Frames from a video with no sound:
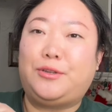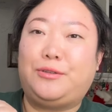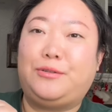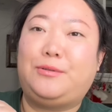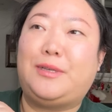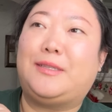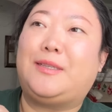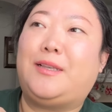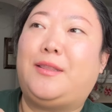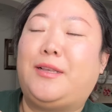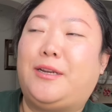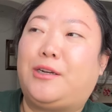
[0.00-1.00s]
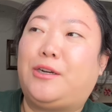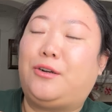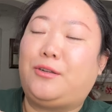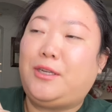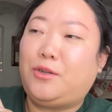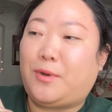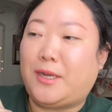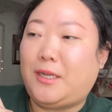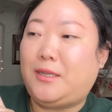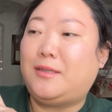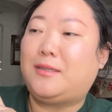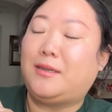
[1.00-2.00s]
who is in their early
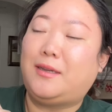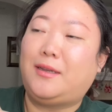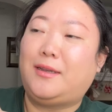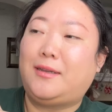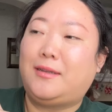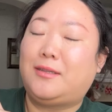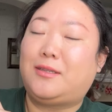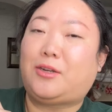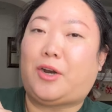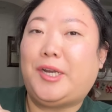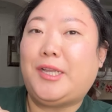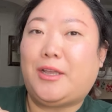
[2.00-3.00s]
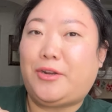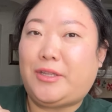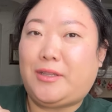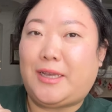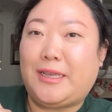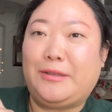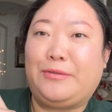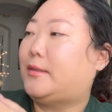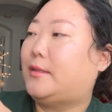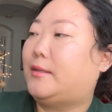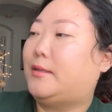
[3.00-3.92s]
20s, starting out in life.